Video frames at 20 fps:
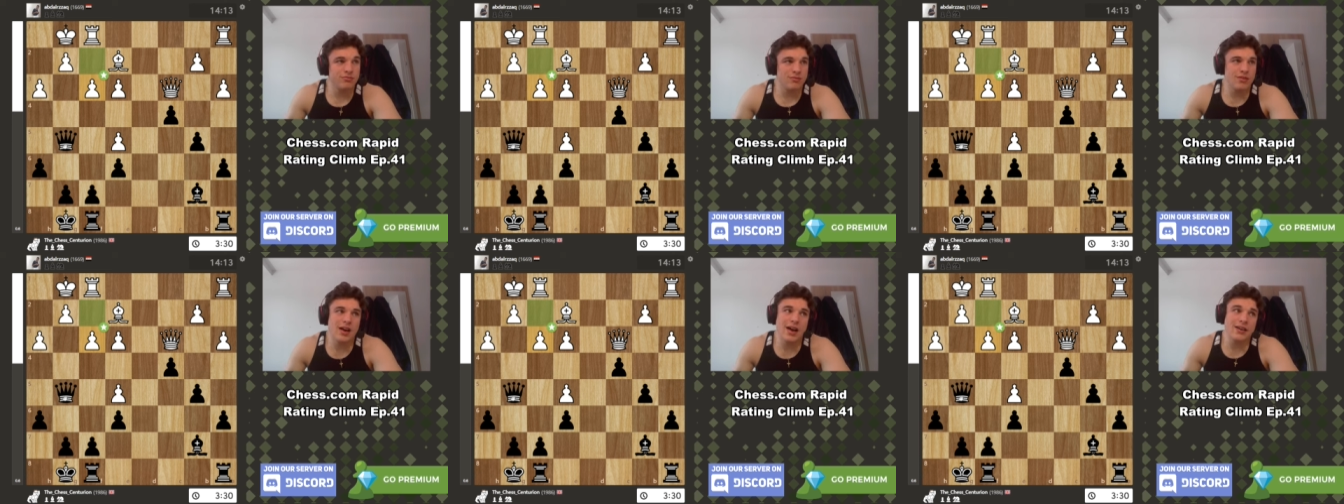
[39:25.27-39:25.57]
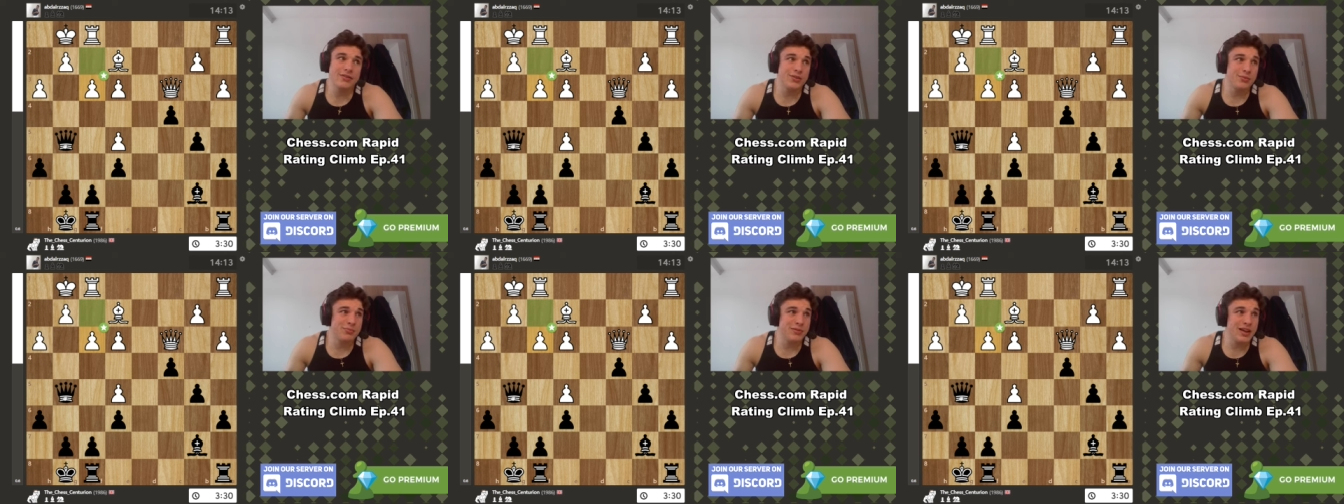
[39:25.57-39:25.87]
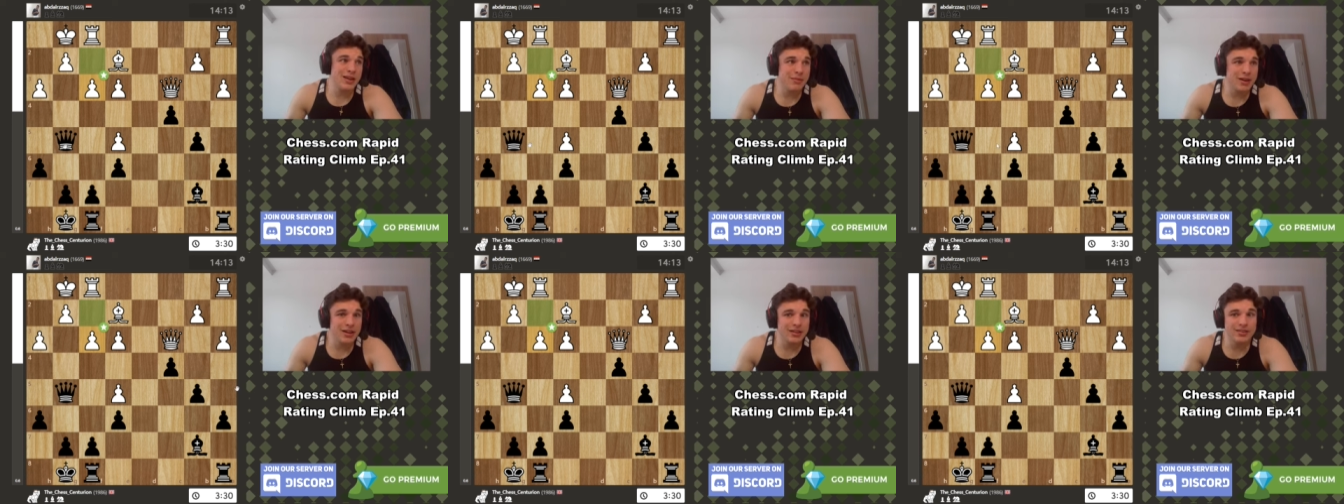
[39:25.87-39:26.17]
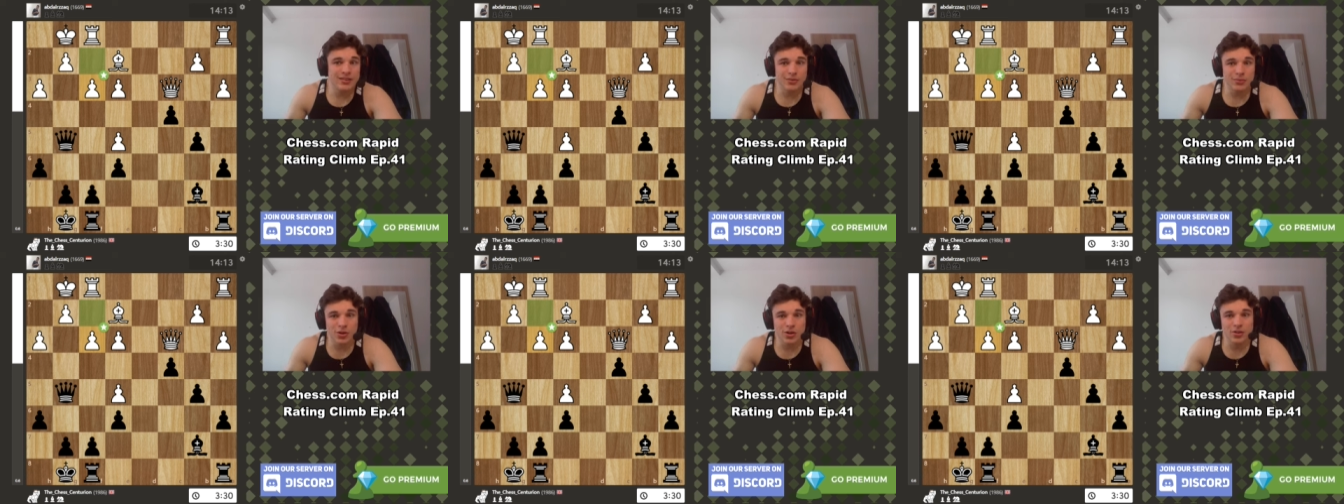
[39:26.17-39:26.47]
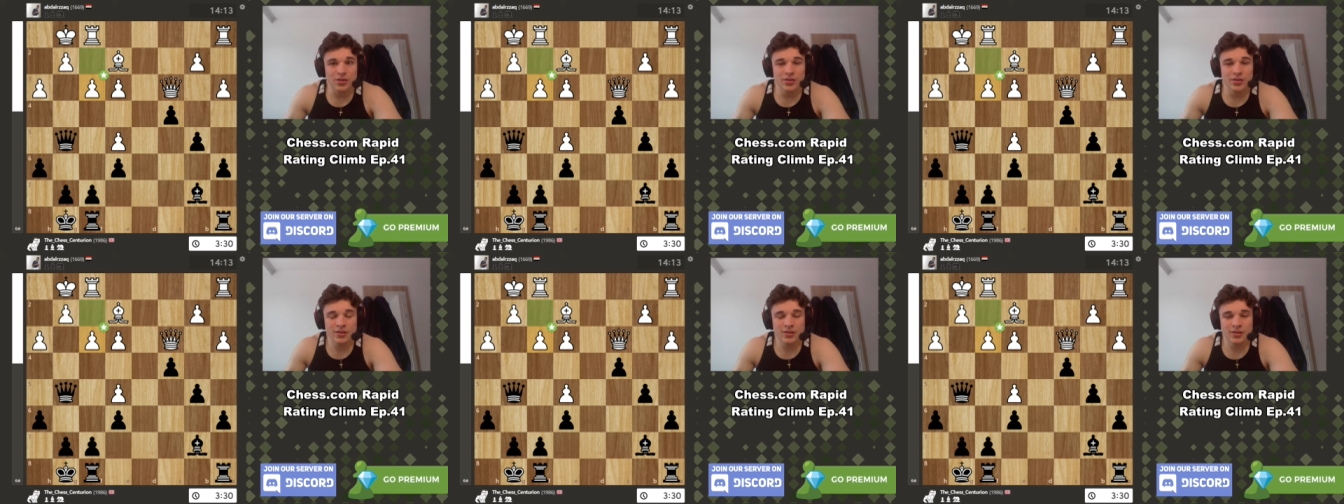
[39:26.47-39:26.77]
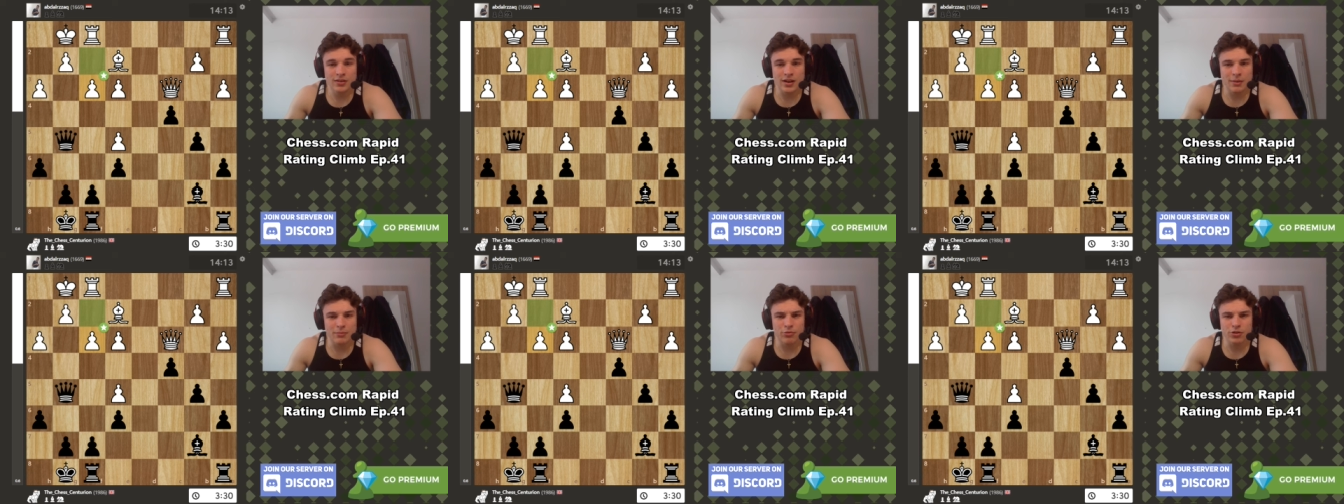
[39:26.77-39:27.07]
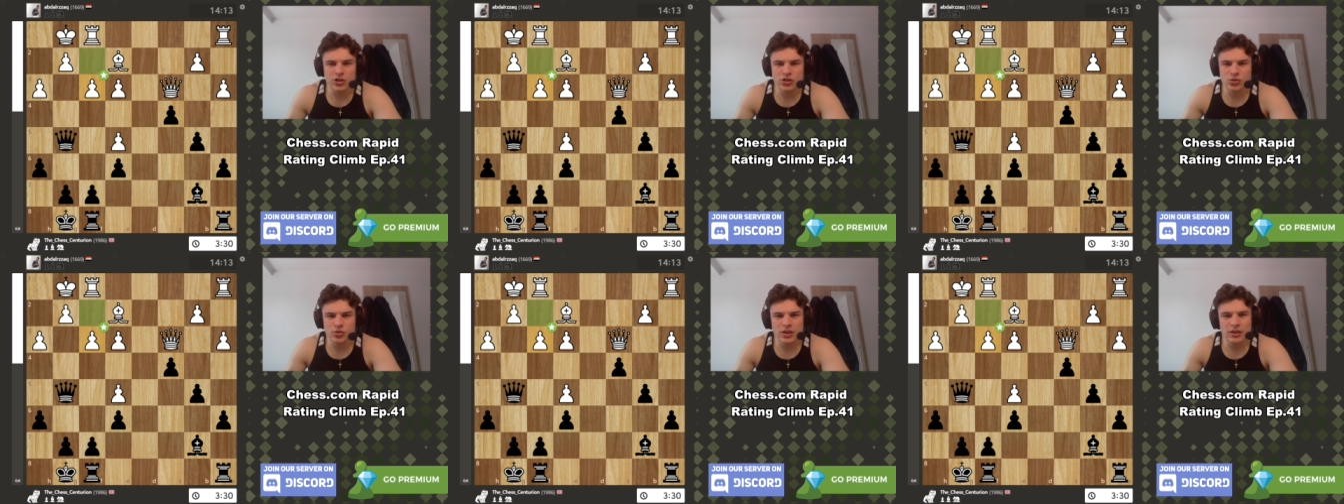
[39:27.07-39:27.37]
I have to play mate in one. I'm
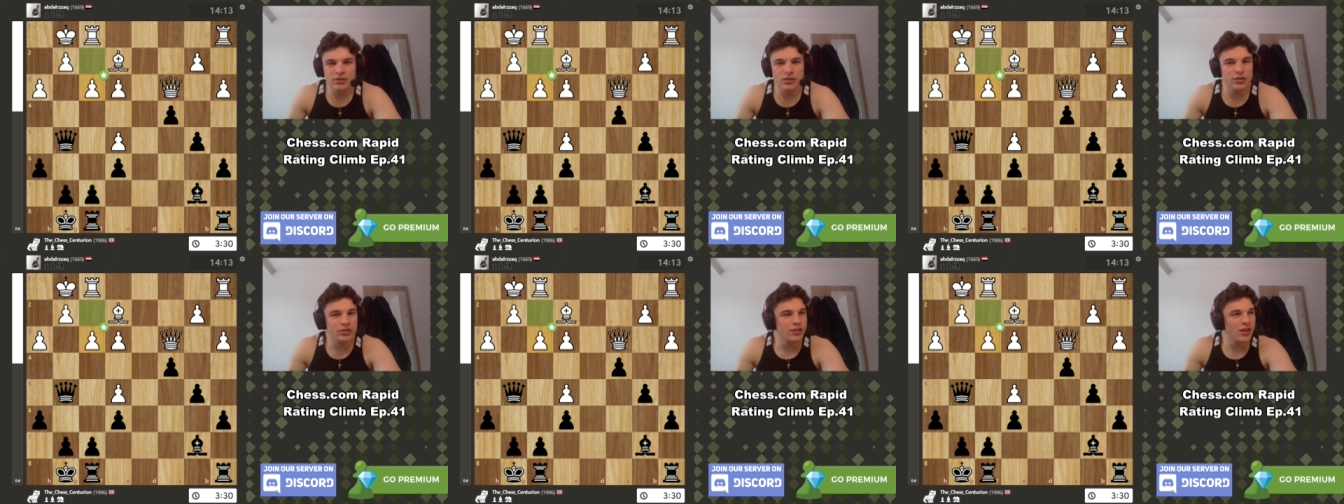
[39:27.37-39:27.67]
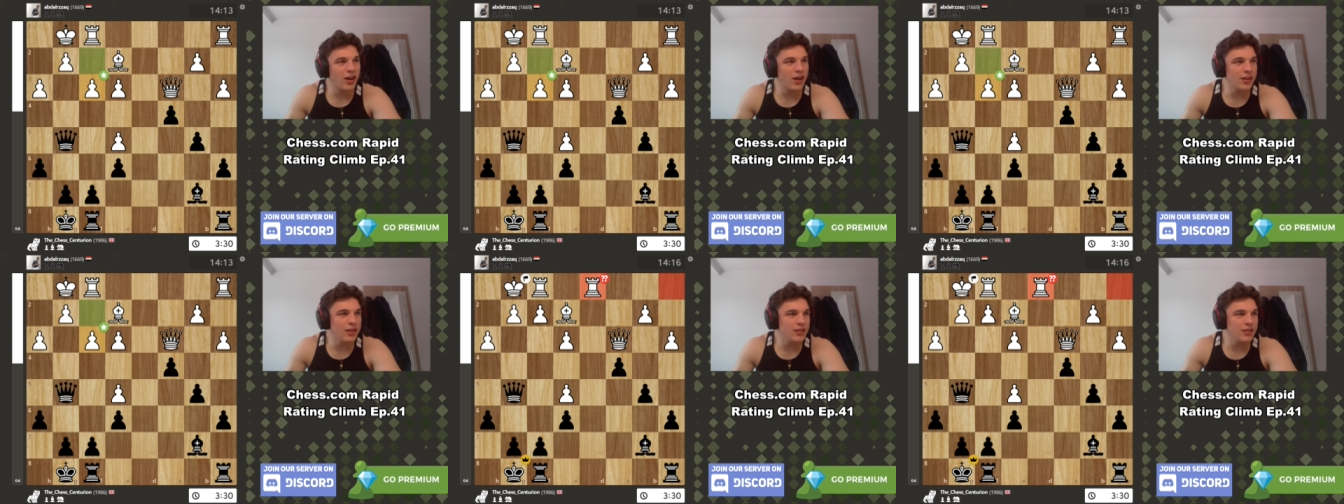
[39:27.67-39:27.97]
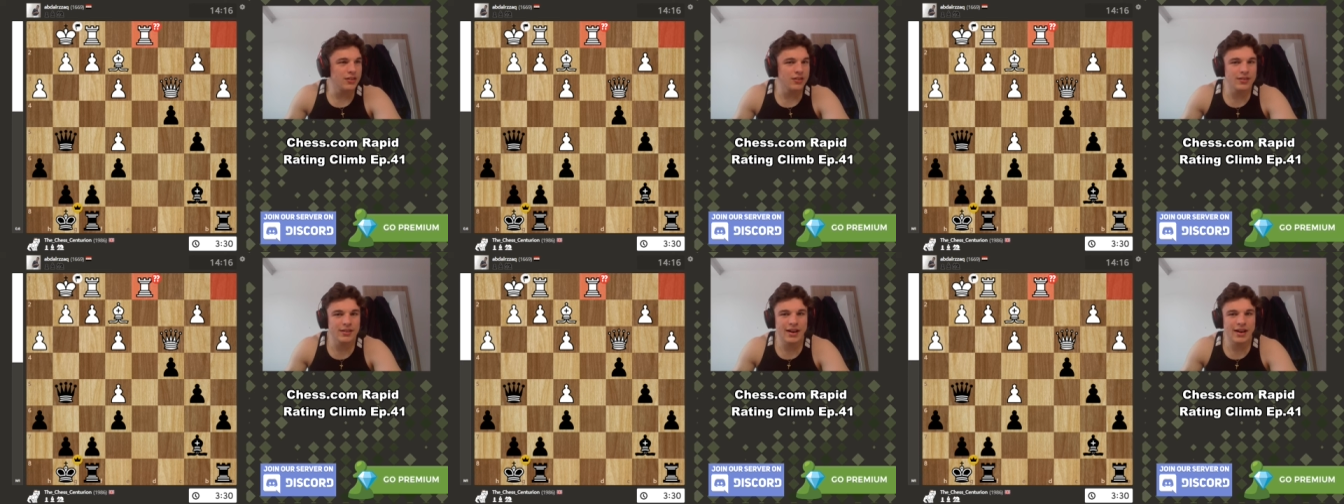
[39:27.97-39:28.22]
pretty sure he resigned